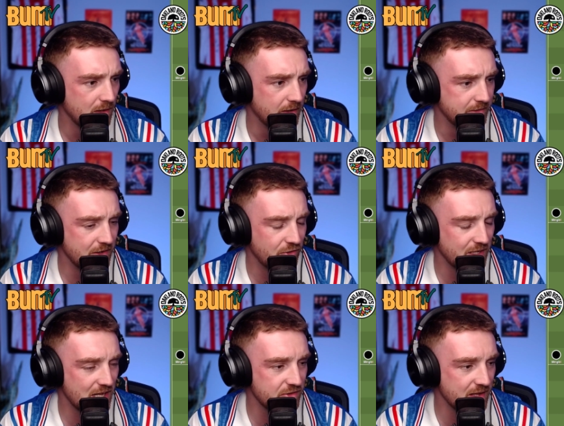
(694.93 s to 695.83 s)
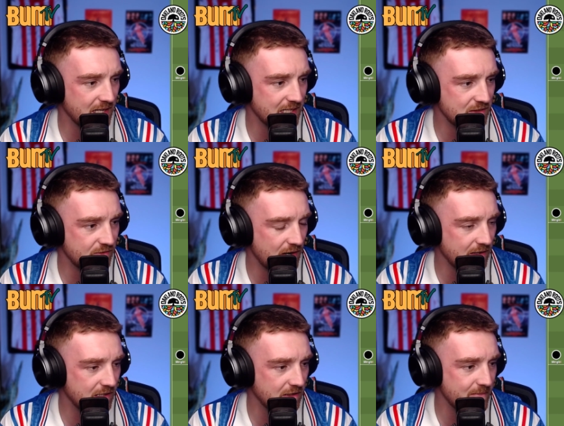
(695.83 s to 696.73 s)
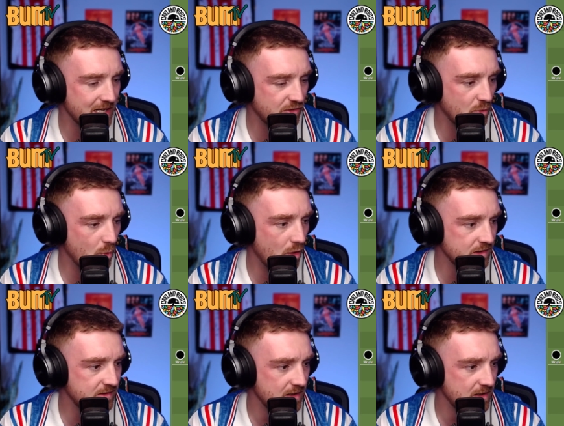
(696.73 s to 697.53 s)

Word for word: different nationalities, a very kind of mixed squad.